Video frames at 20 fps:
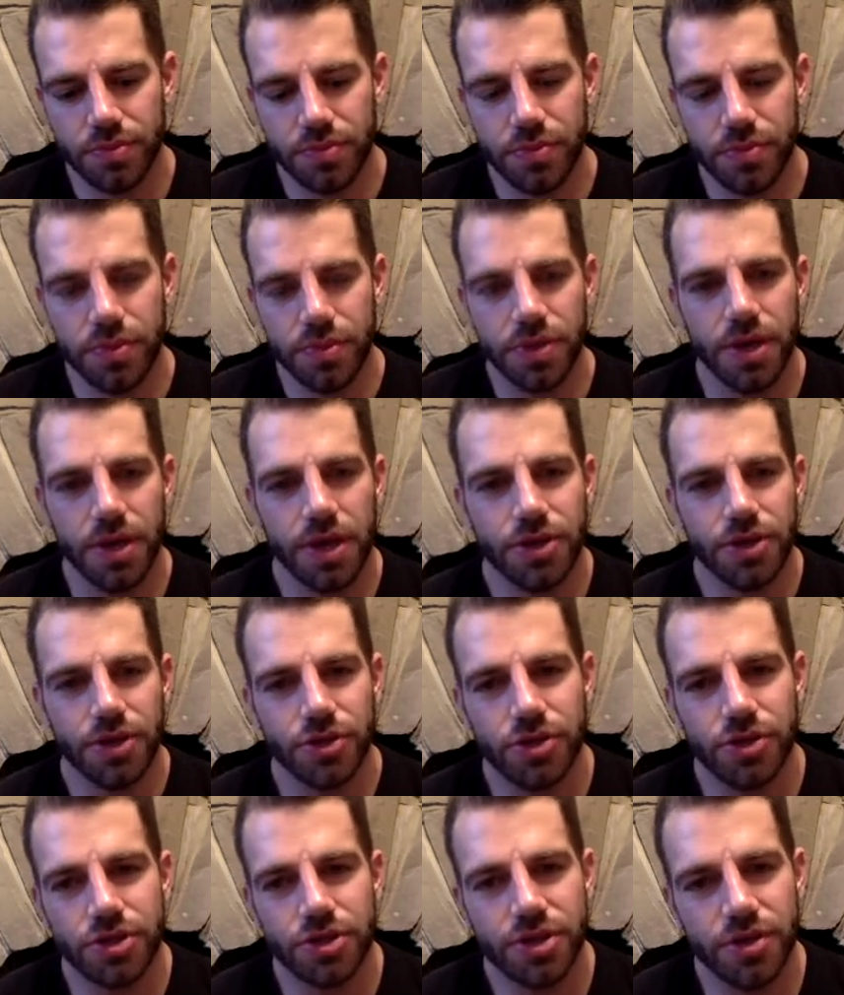Yeah, because you
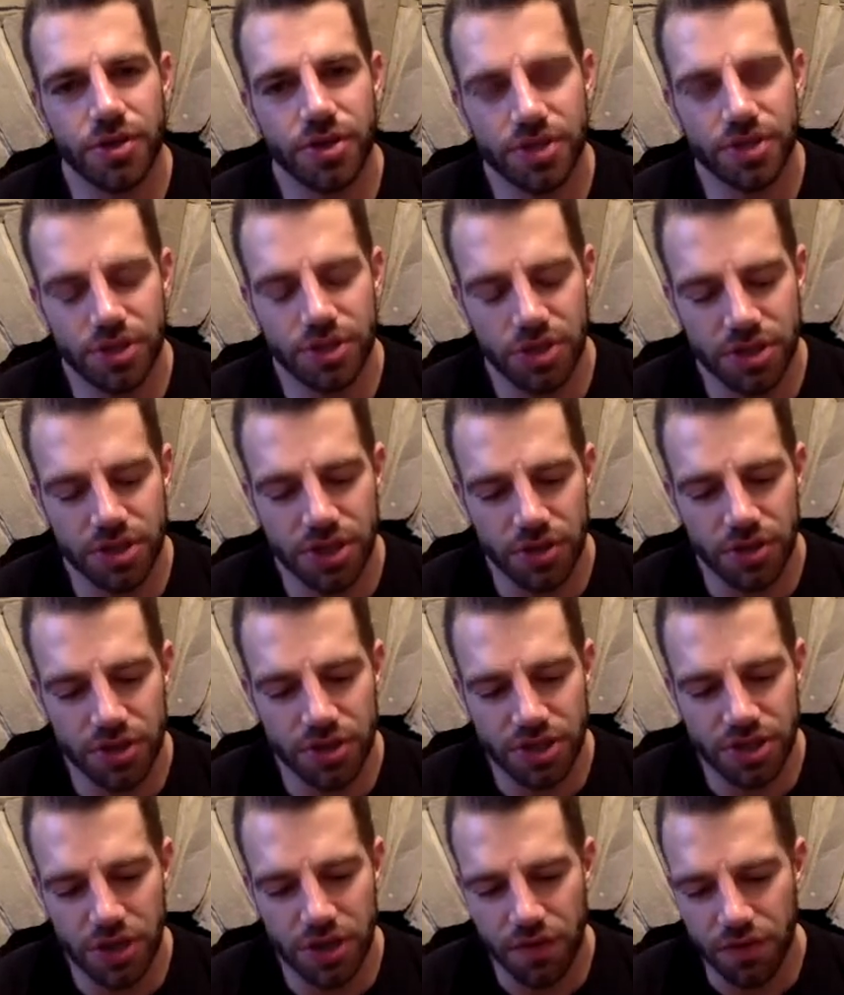could tell
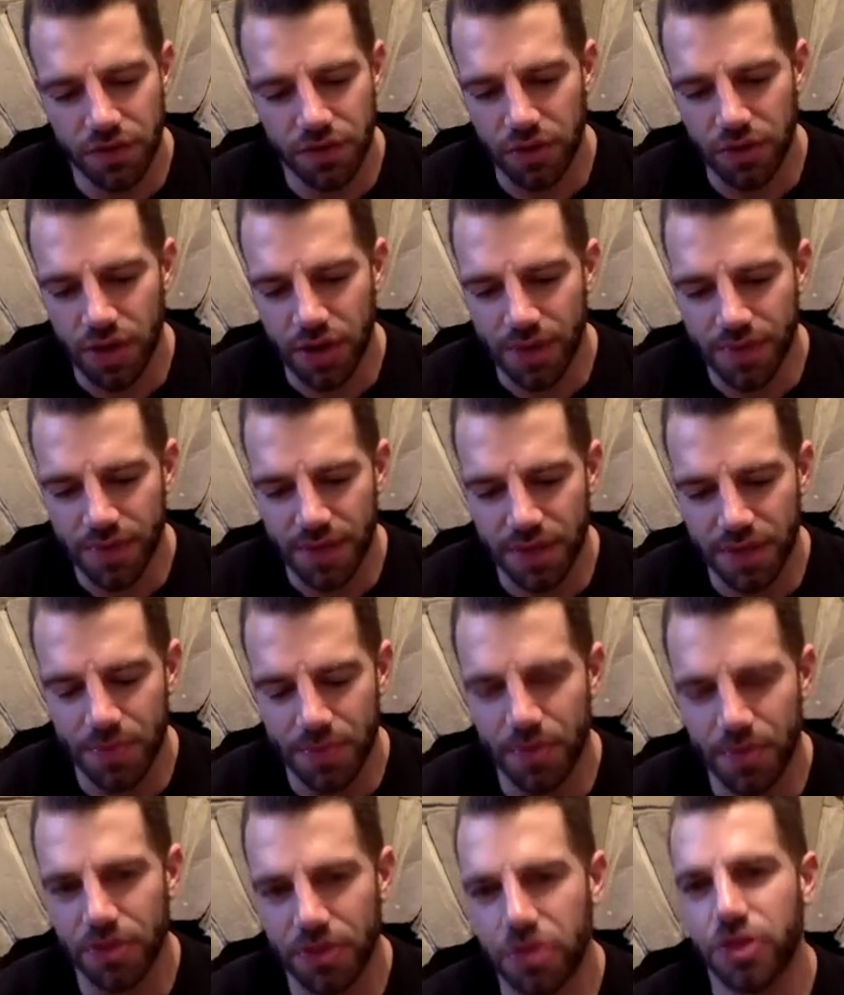yourself to do that. And
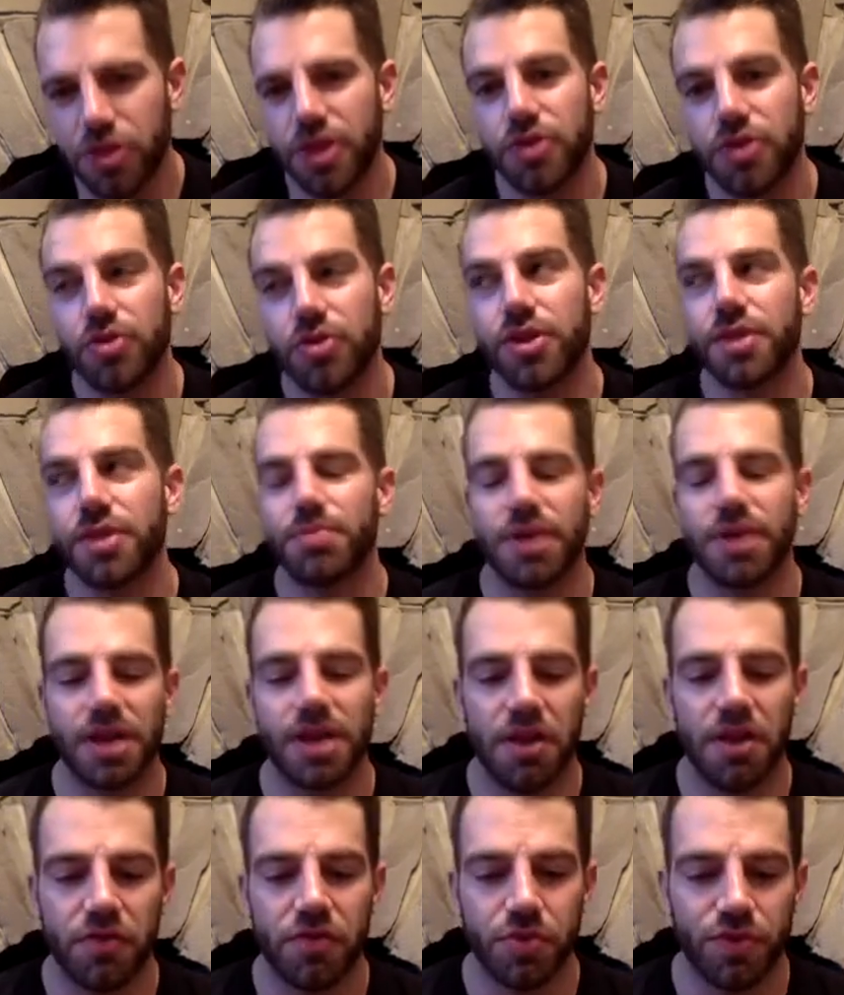the thing you're then being
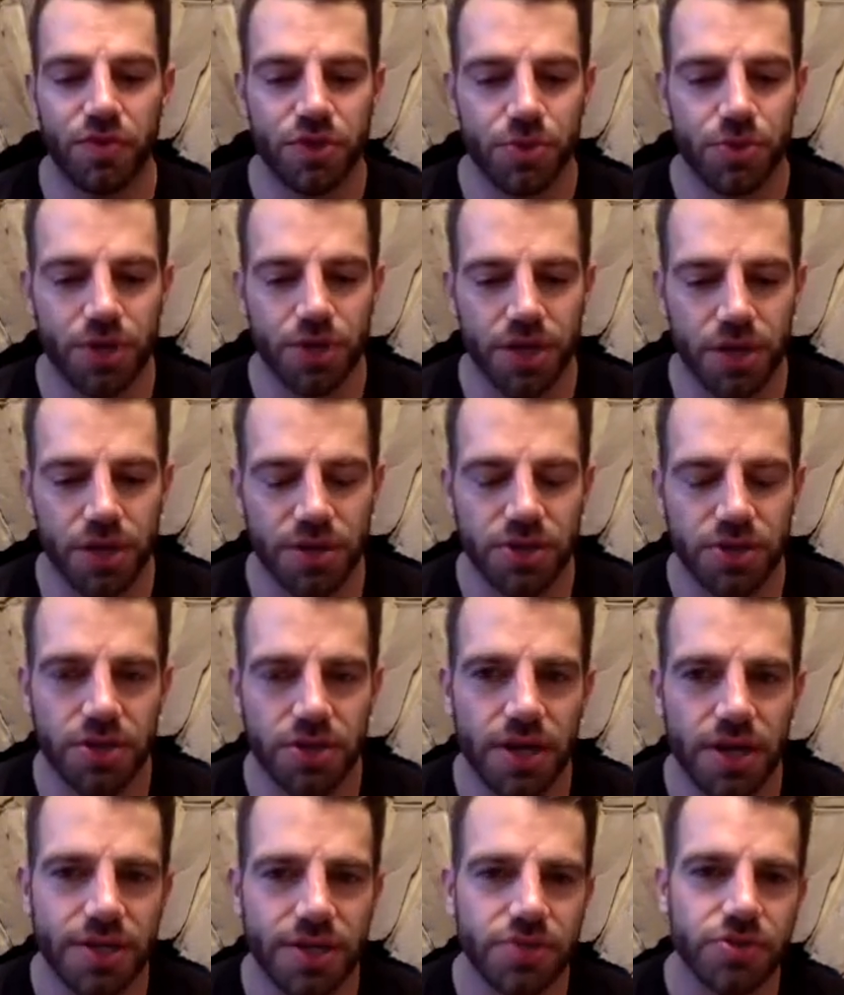left with, which we're going to go into
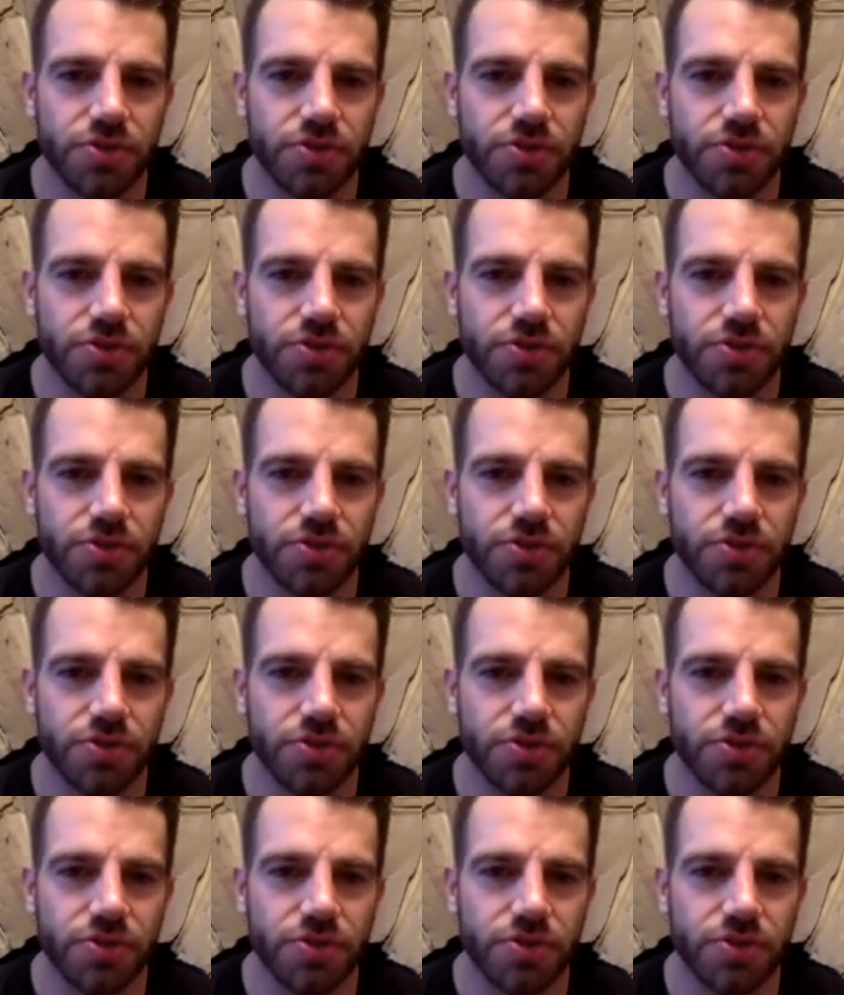later,